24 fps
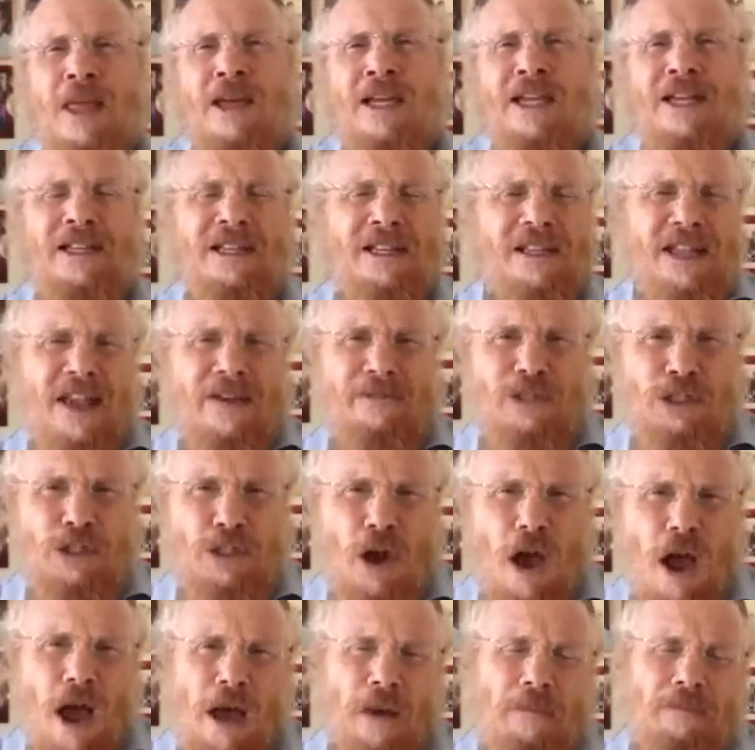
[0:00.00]
He didn't have a
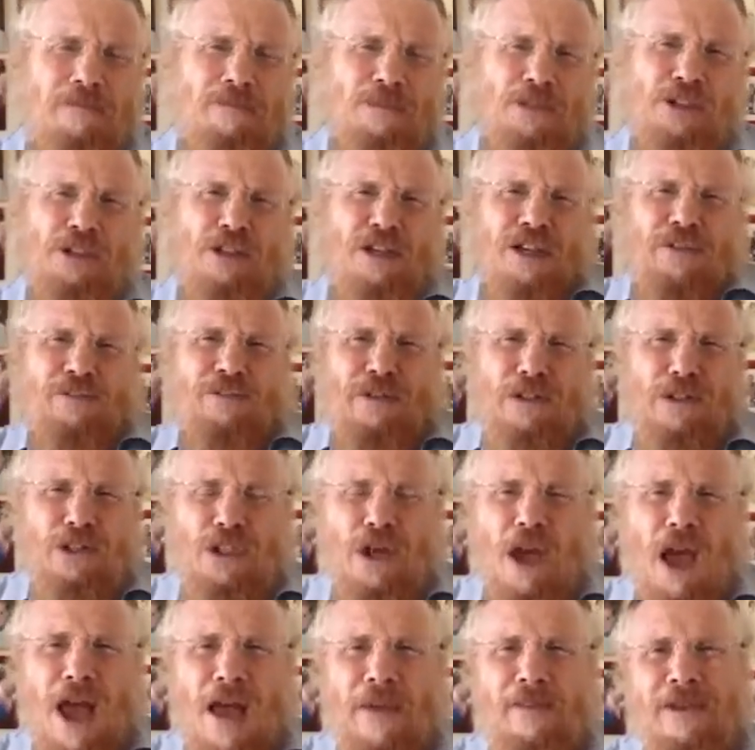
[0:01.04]
job. He's looking for a
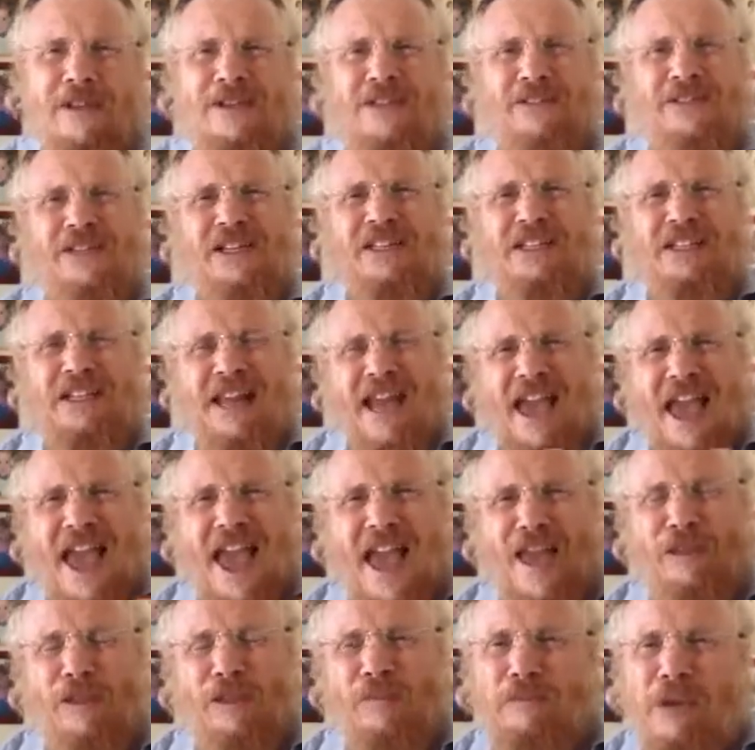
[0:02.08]
job, and he sees an
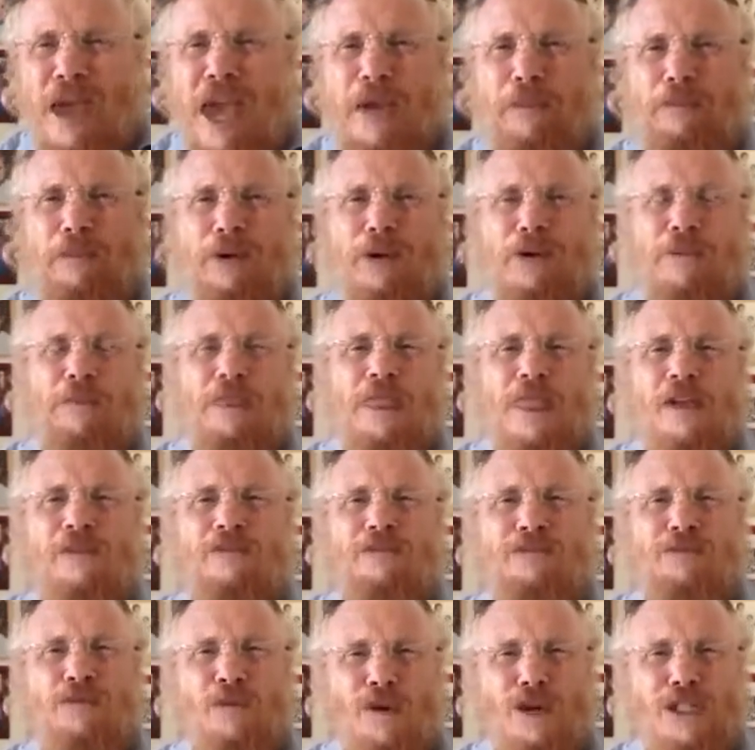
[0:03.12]
ad in the paper,
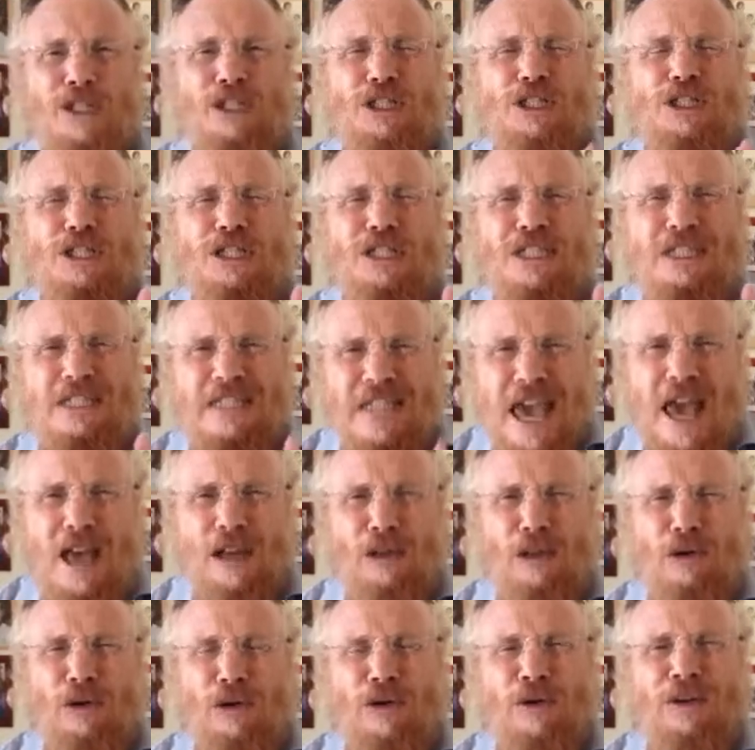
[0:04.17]
fortune
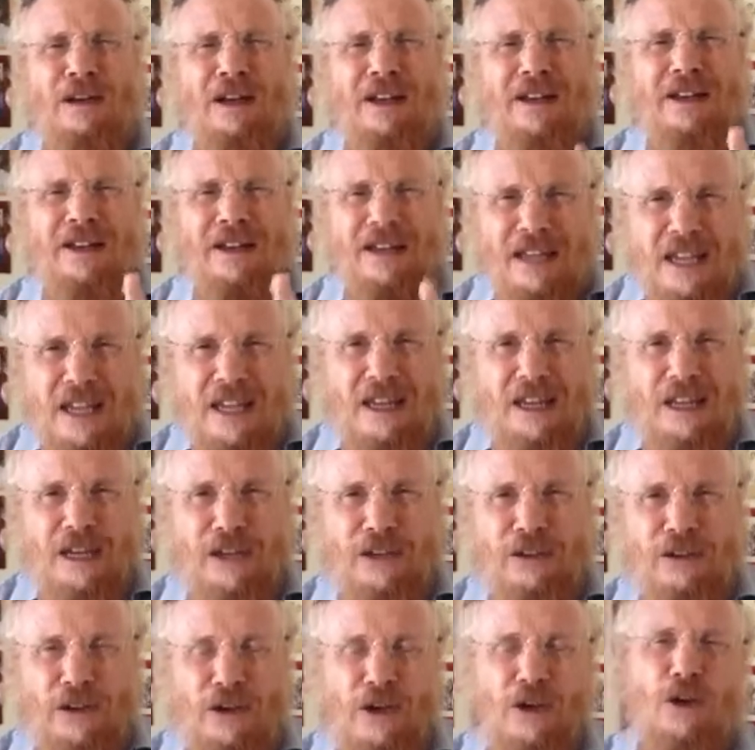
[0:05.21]
teller
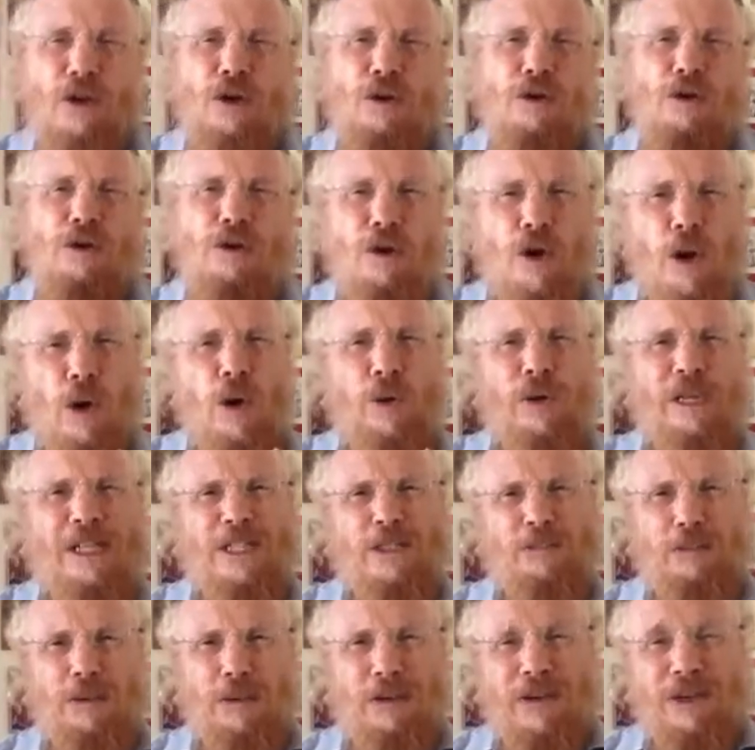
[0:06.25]
needed, no
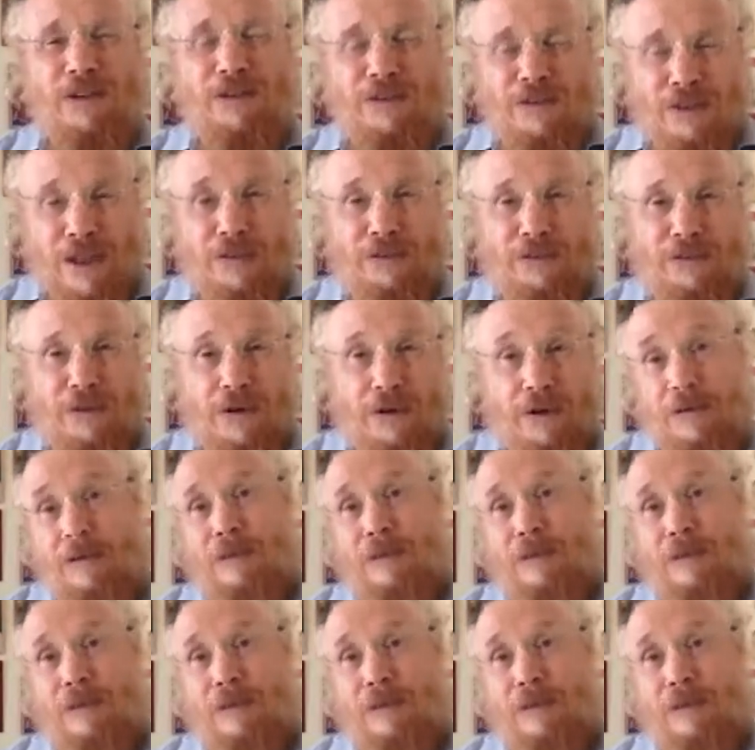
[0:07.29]
experience necessary.